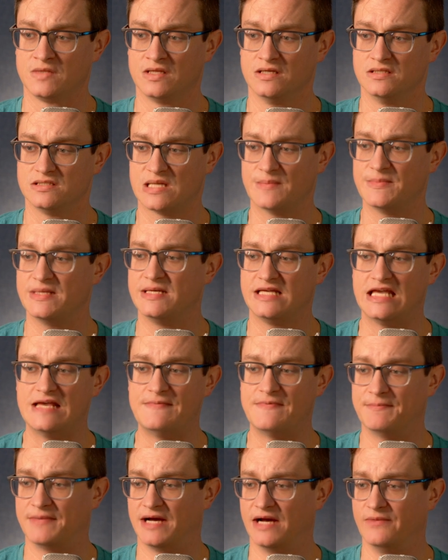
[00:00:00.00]
something to keep
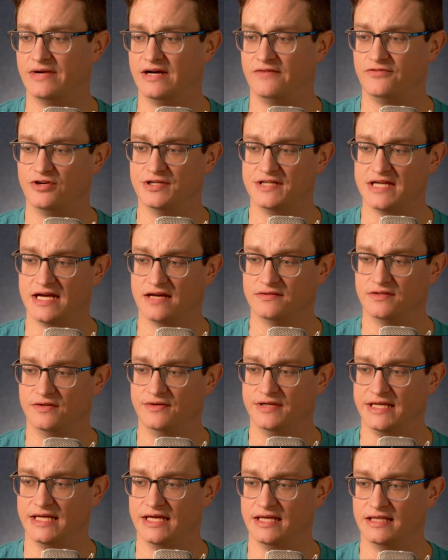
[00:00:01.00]
in mind whenever you're
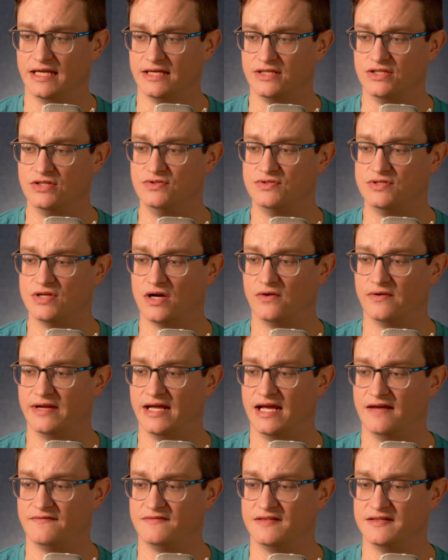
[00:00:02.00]
downloading it, like you don't
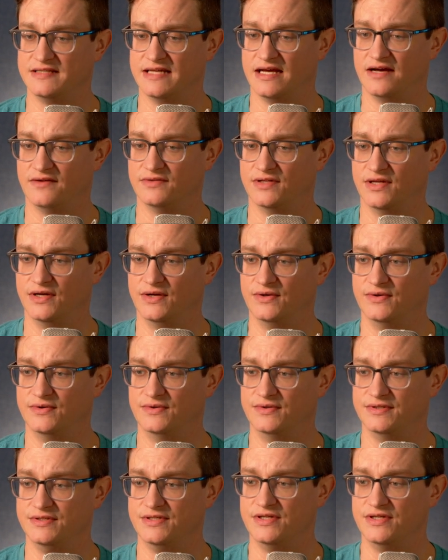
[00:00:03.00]
have to download